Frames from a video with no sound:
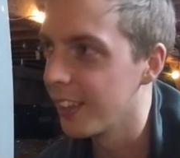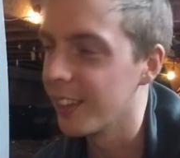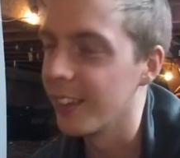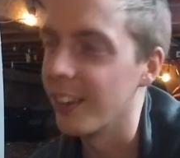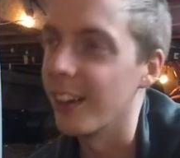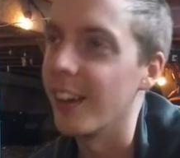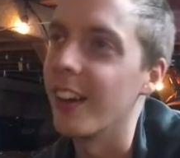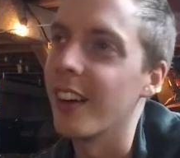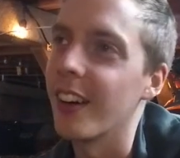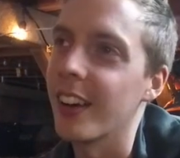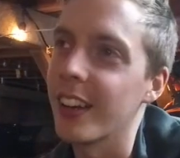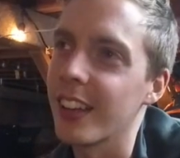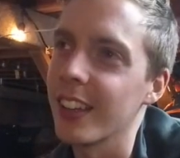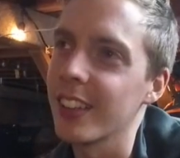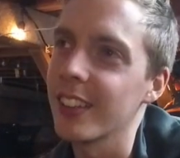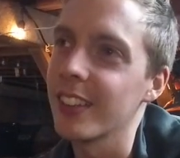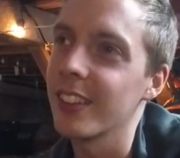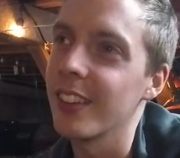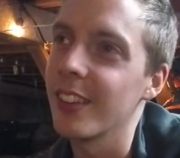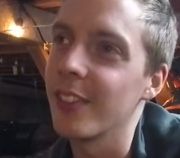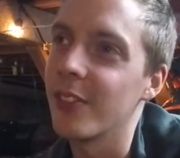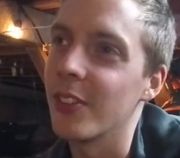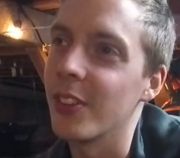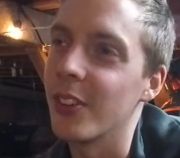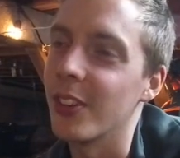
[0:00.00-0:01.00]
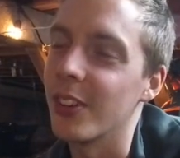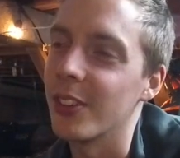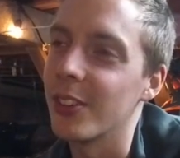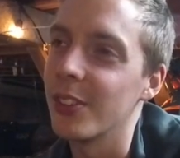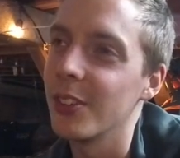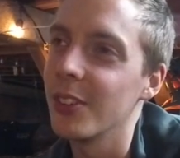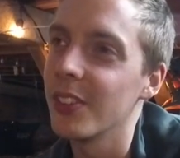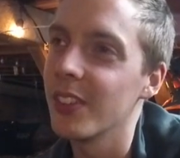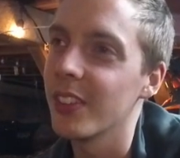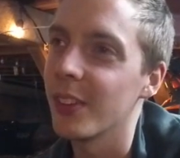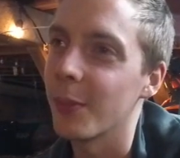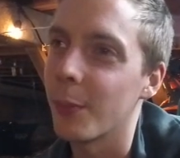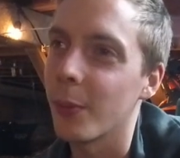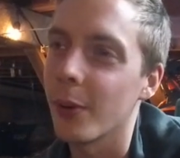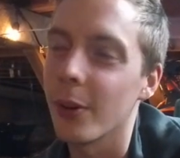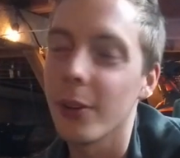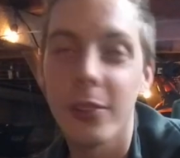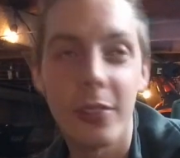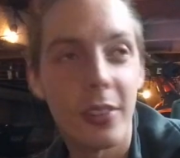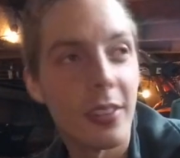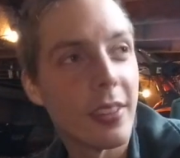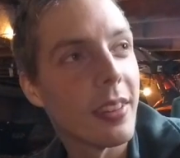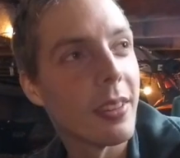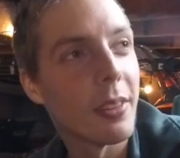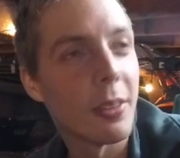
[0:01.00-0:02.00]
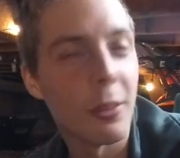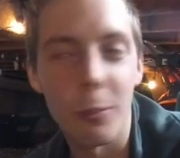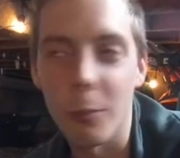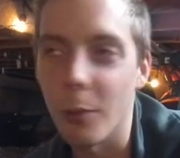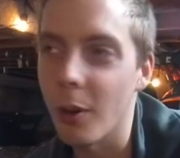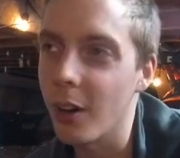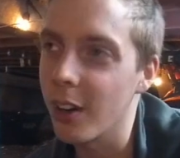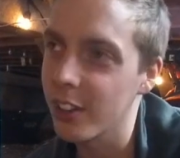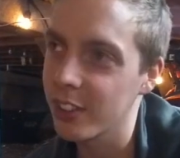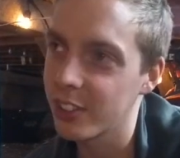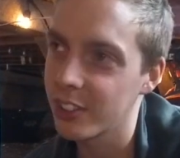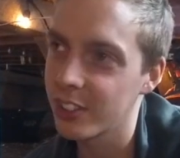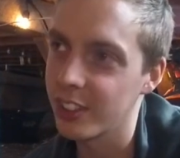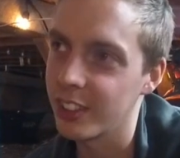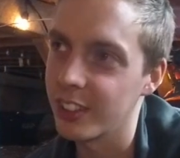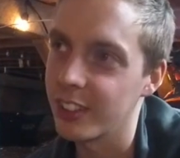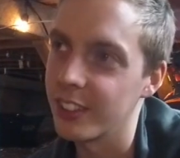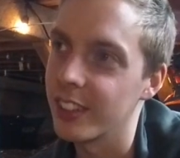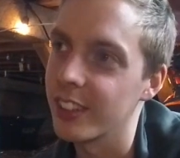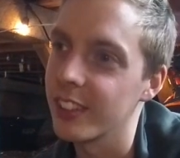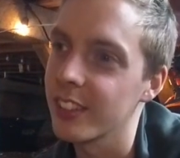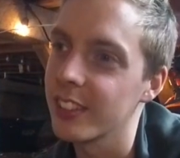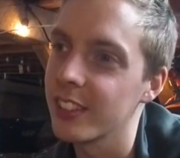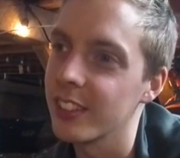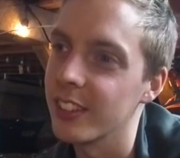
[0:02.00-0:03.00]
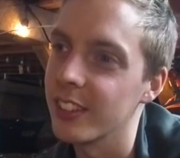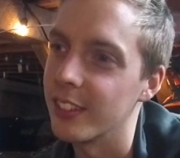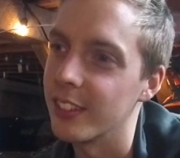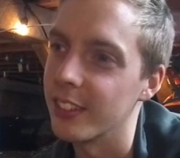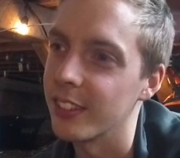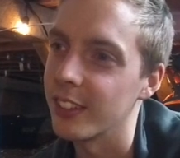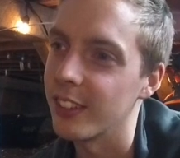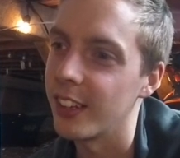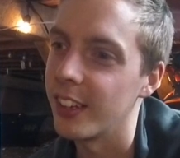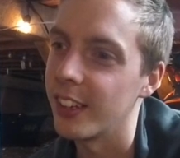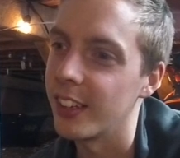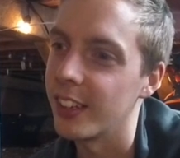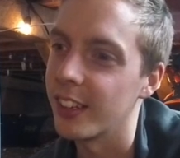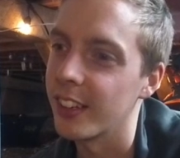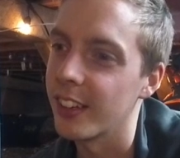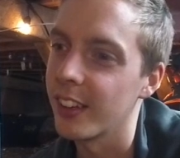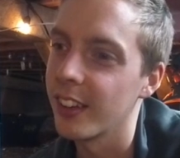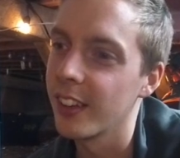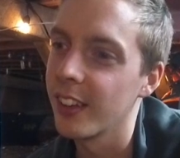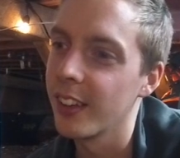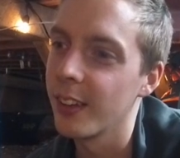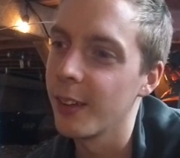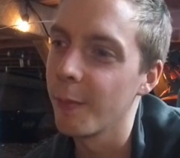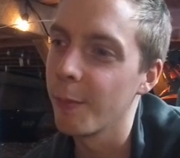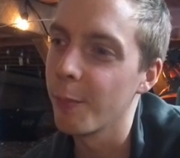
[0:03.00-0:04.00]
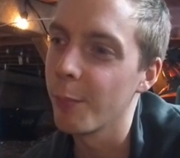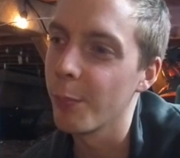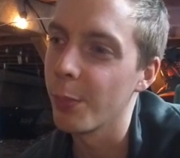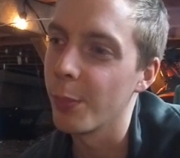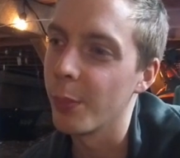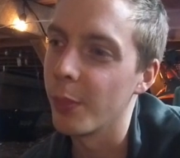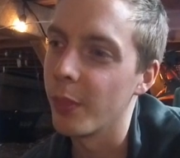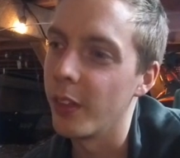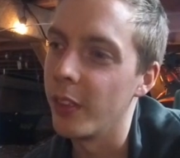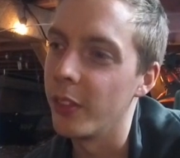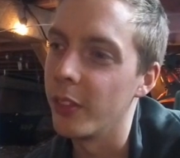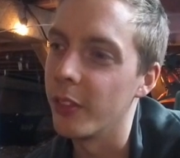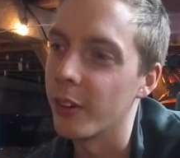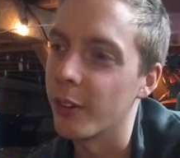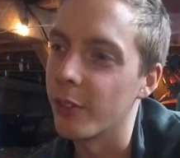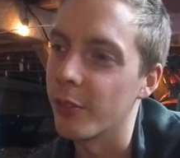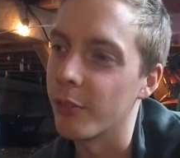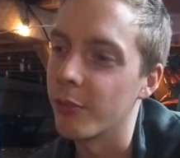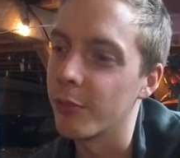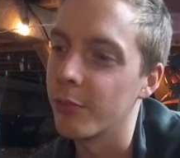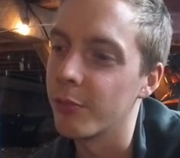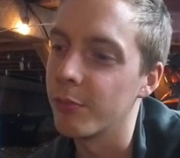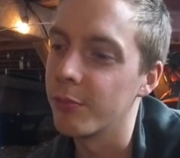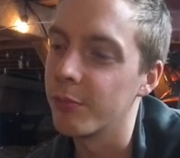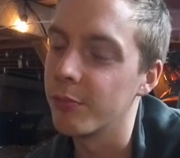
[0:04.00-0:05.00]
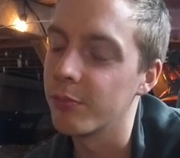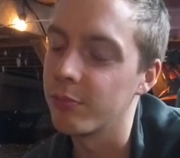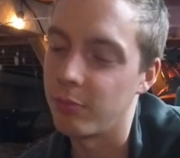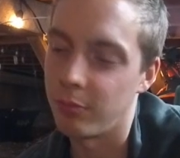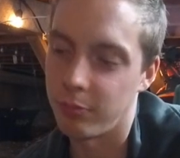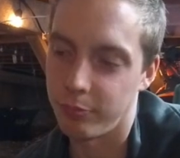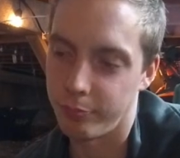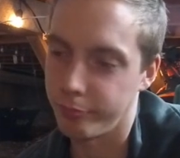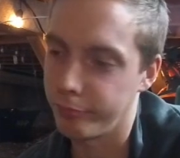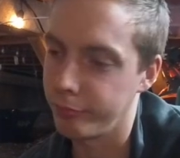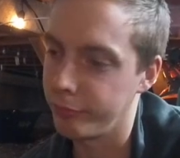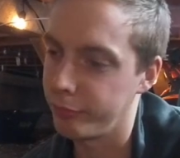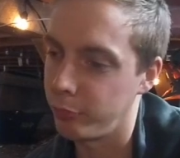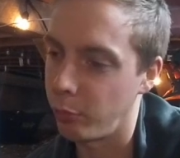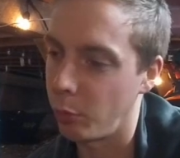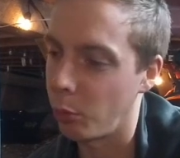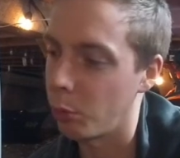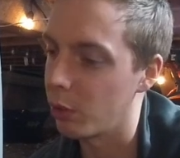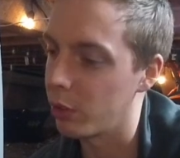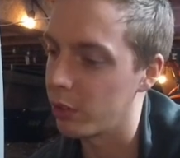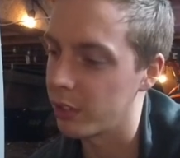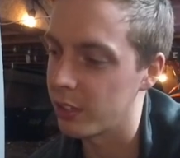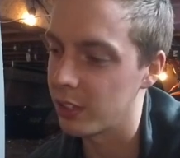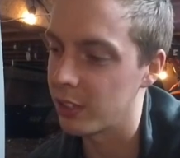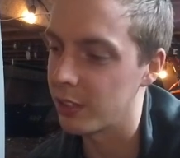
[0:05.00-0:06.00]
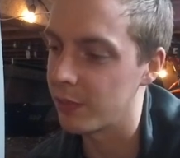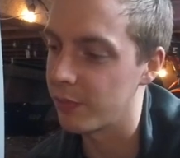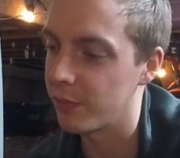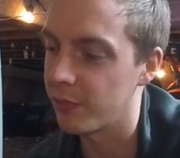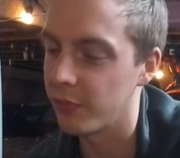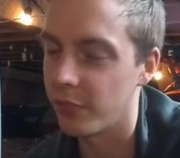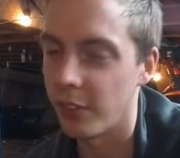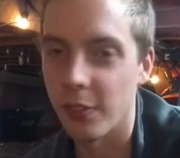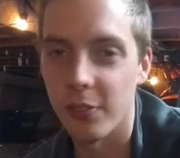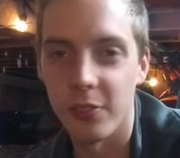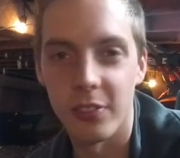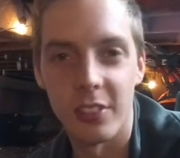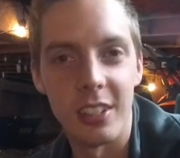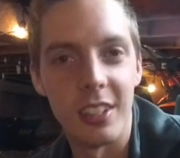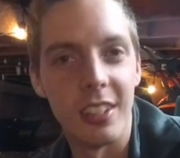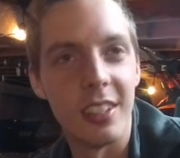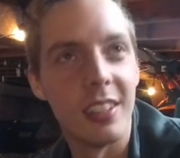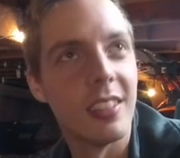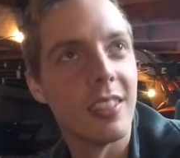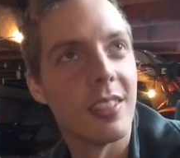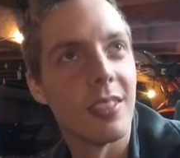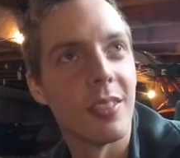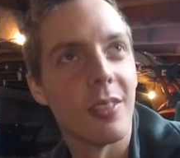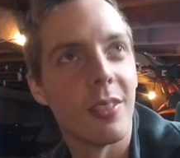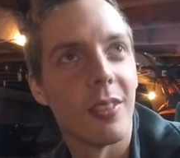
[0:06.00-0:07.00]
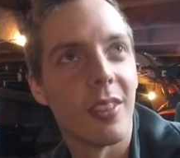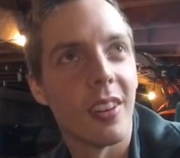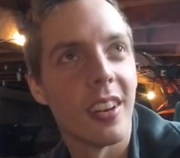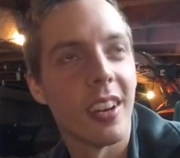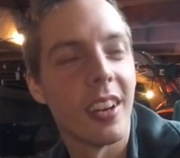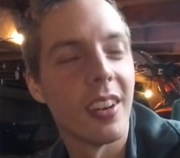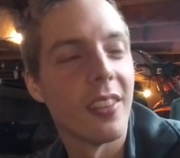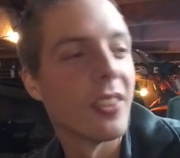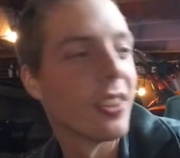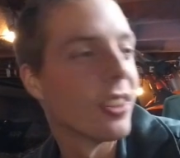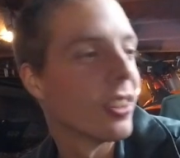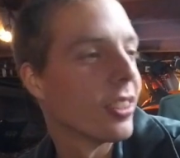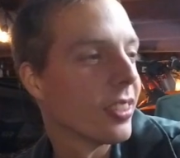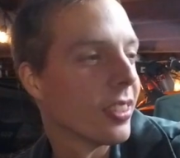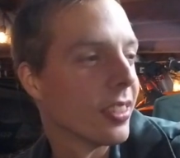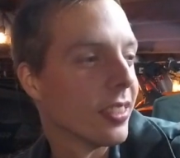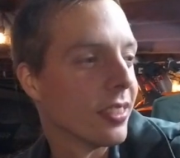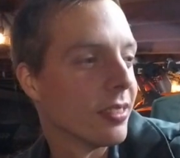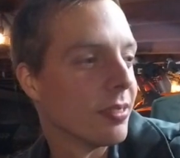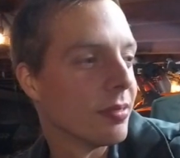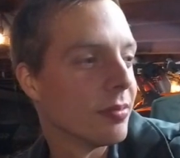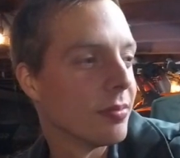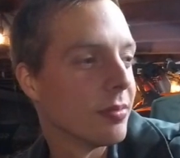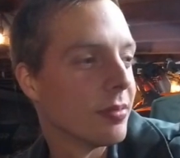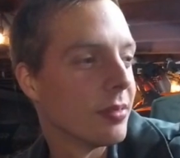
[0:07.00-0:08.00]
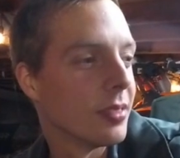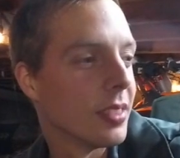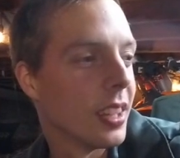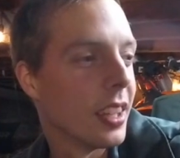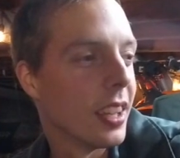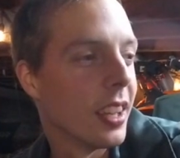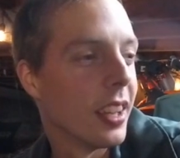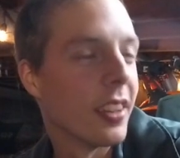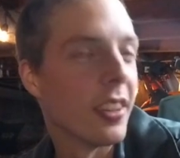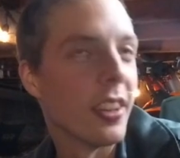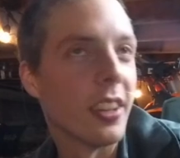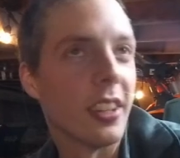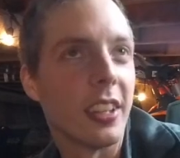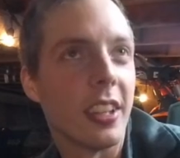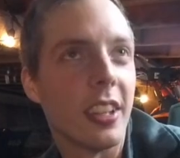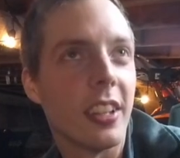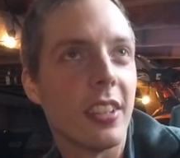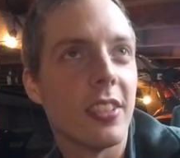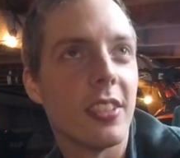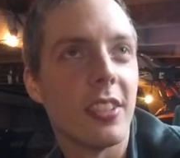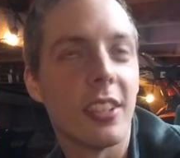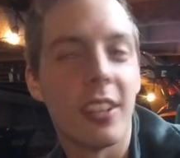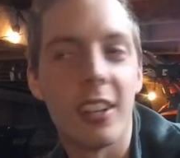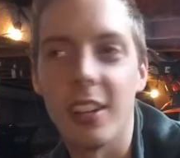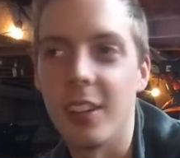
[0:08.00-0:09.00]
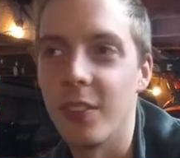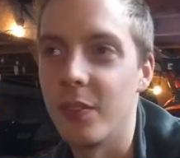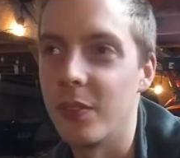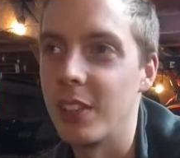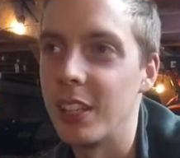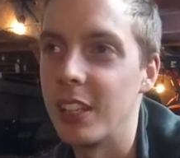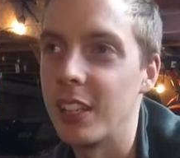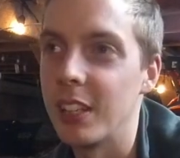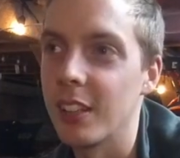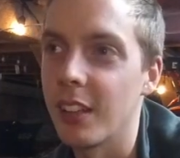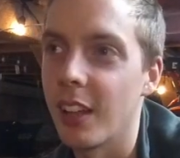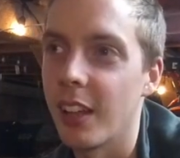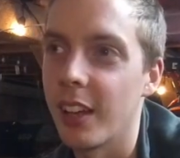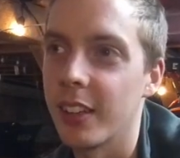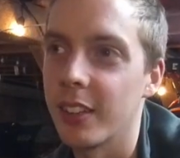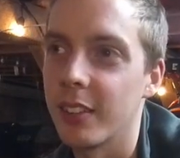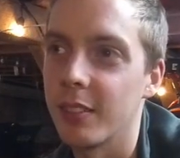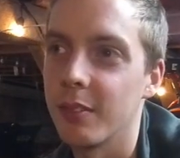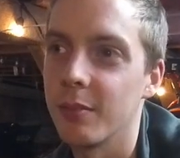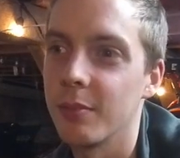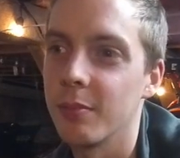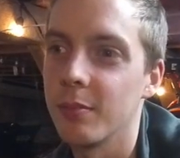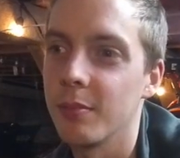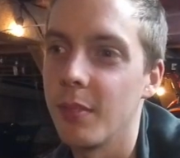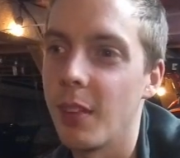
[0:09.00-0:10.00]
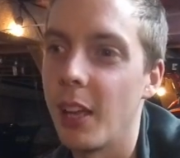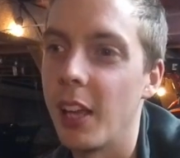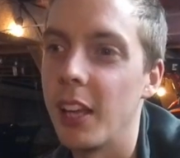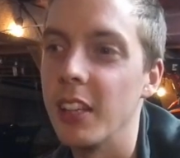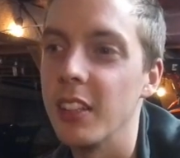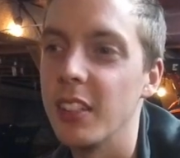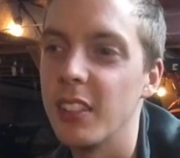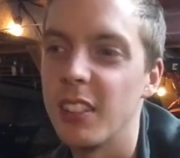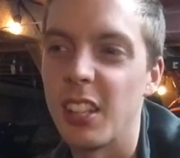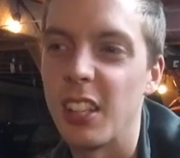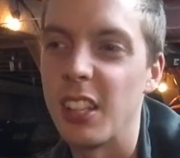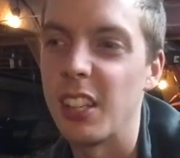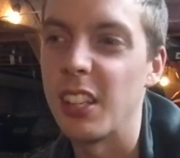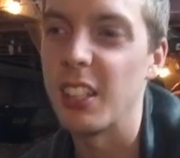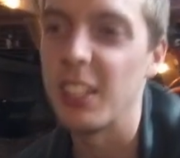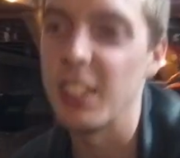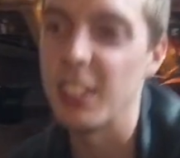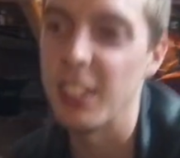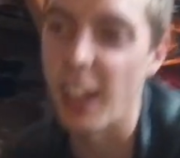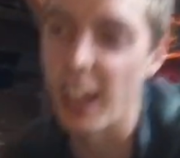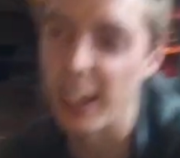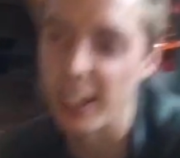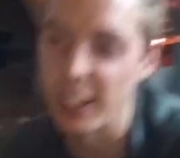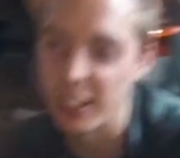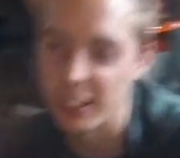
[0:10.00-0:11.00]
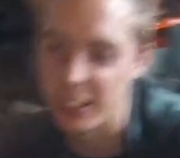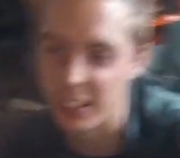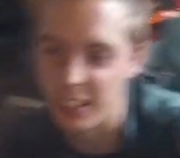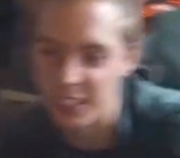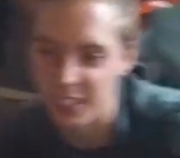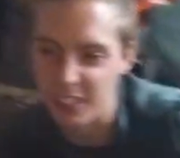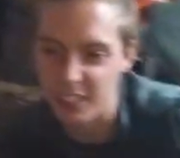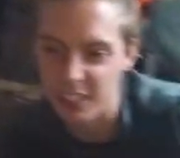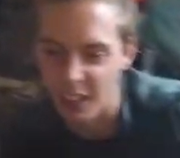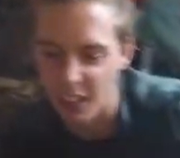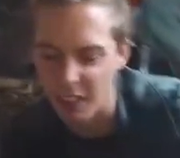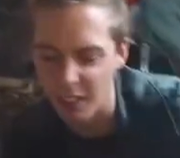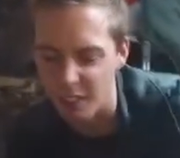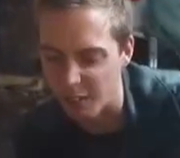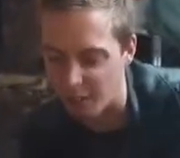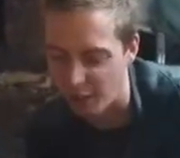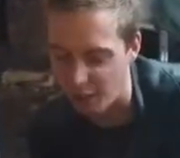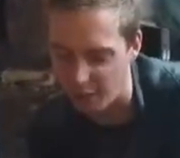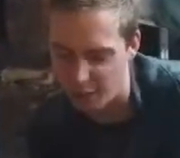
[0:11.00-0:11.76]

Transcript: Well, I guess if you're assuming the person that's watching this like, in their forties, fifties, or whatever, and their kids are going to be, like, eighteen, nineteen, I don't,